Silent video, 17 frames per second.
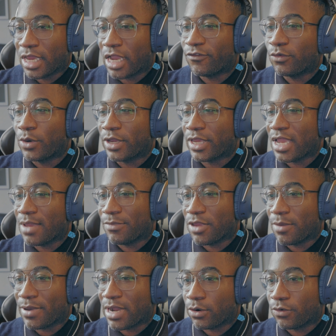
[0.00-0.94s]
Everyone can't be
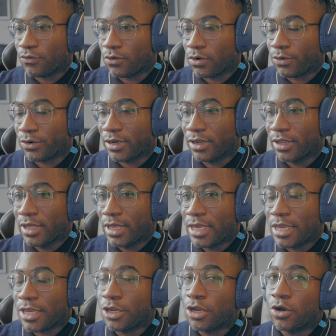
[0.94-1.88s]
a power forward.
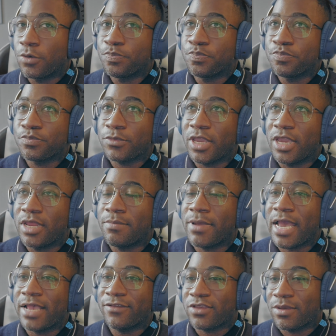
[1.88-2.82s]
In
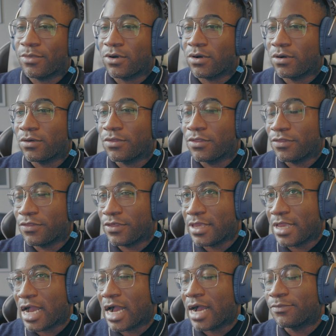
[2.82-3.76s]
basketball,
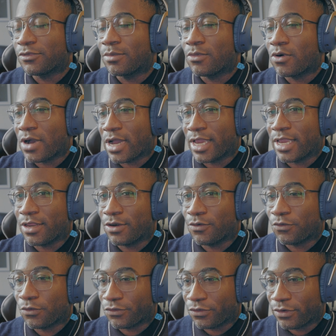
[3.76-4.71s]
the optimal height
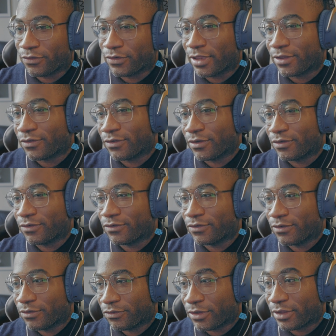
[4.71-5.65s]
for success
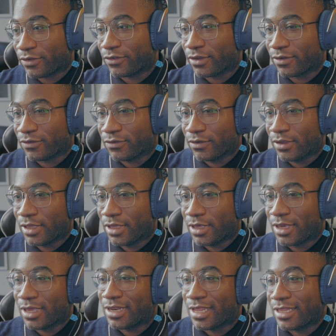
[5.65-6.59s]
is 6'6".
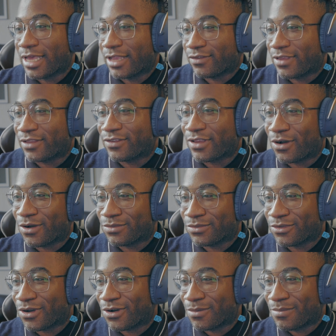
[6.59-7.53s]
And that's how
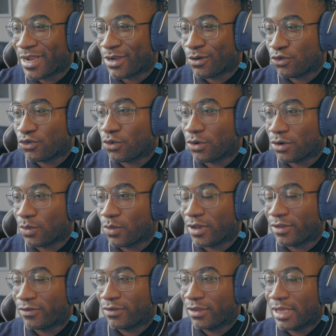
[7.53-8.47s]
tall Michael Jordan
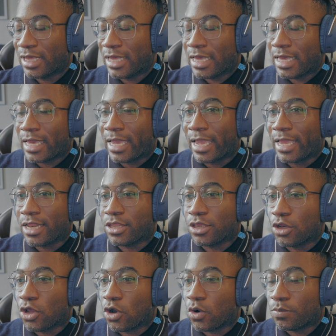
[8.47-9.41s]
was. And,
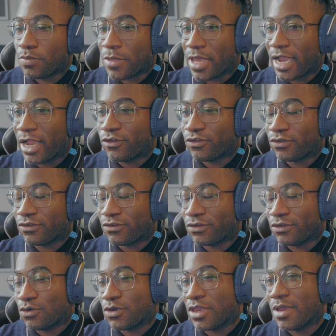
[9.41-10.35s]
as
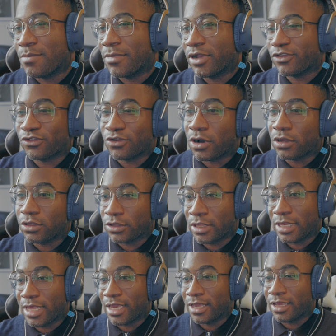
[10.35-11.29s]
you get much taller
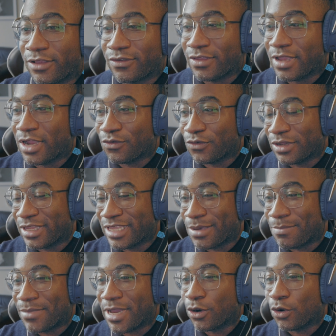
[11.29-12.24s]
than that, it's not really a
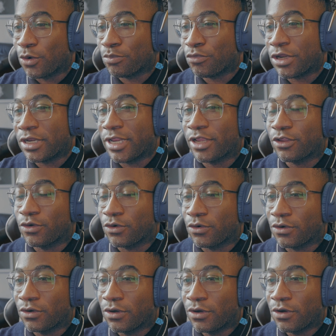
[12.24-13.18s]
better
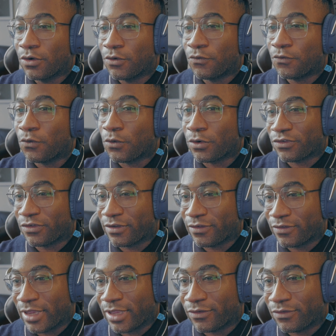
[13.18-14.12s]
predictor for
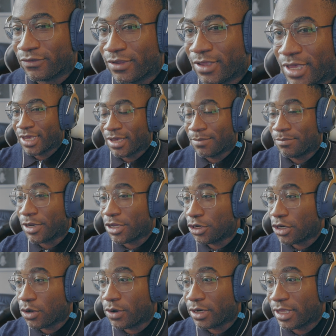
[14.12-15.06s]
success. But
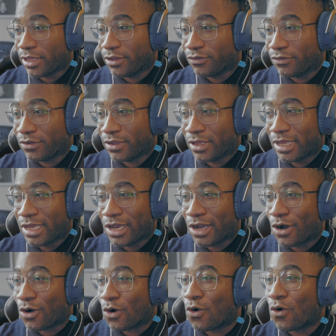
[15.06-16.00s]
it is
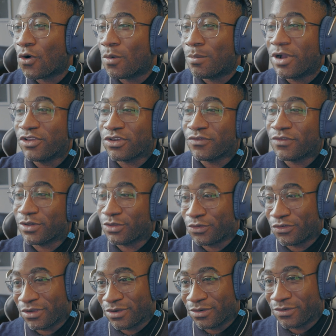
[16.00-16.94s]
a whole bunch of other
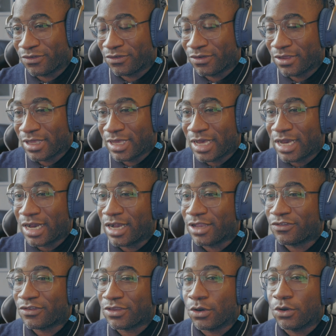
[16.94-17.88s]
skills,
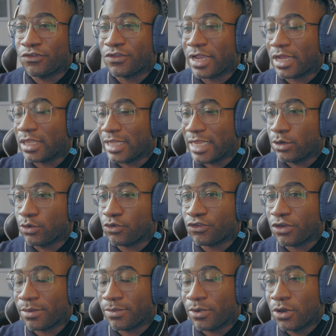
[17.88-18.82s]
like
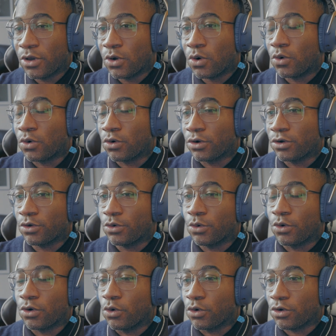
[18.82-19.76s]
leadership
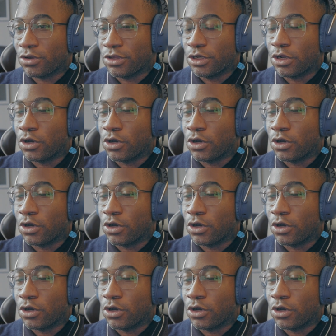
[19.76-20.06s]
or